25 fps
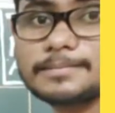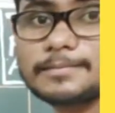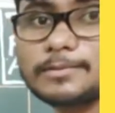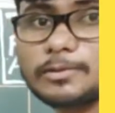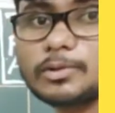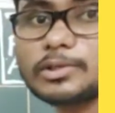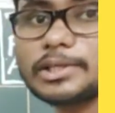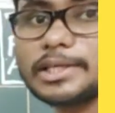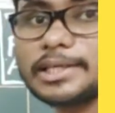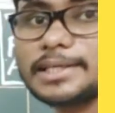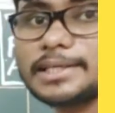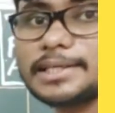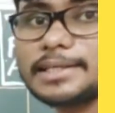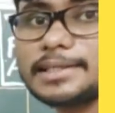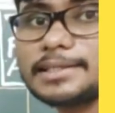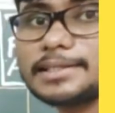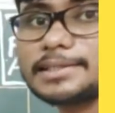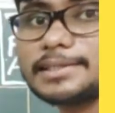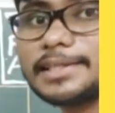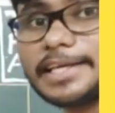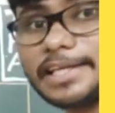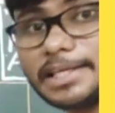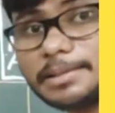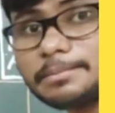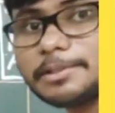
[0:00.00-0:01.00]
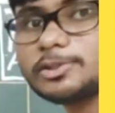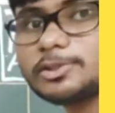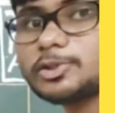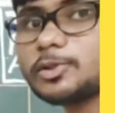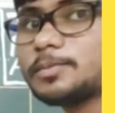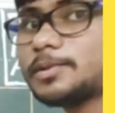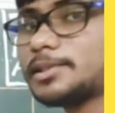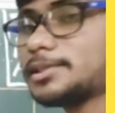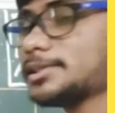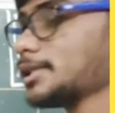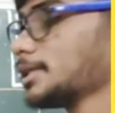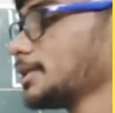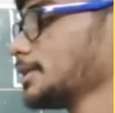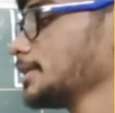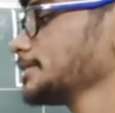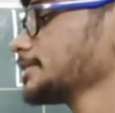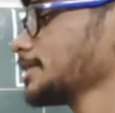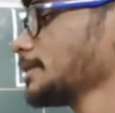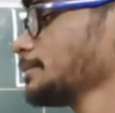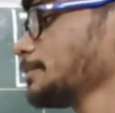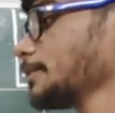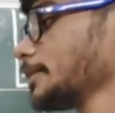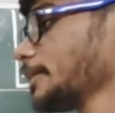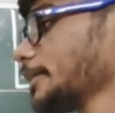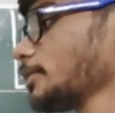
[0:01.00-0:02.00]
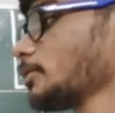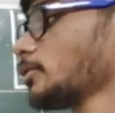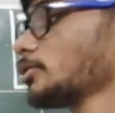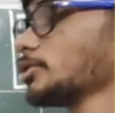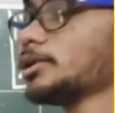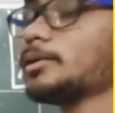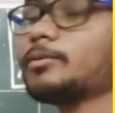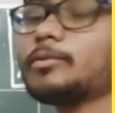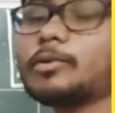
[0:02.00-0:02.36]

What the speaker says: Okay, the image of the sun is appearing on the